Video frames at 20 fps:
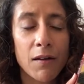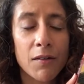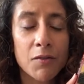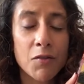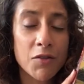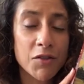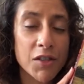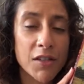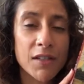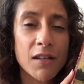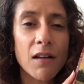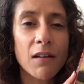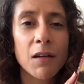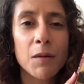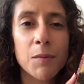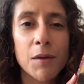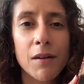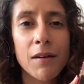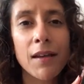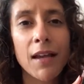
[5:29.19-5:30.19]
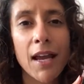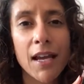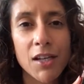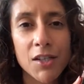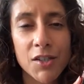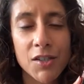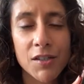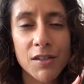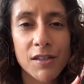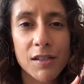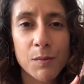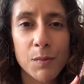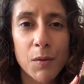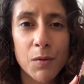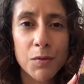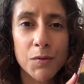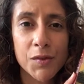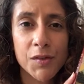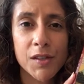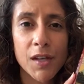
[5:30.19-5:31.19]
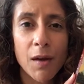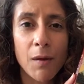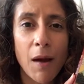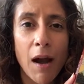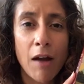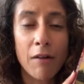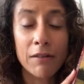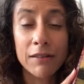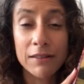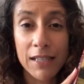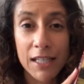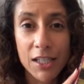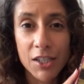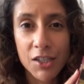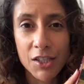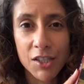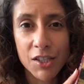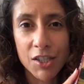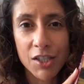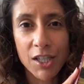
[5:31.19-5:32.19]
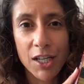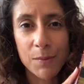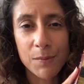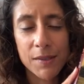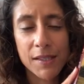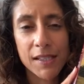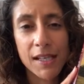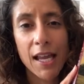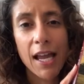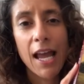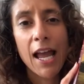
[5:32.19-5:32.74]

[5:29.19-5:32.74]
not just our communications, but also our relationships.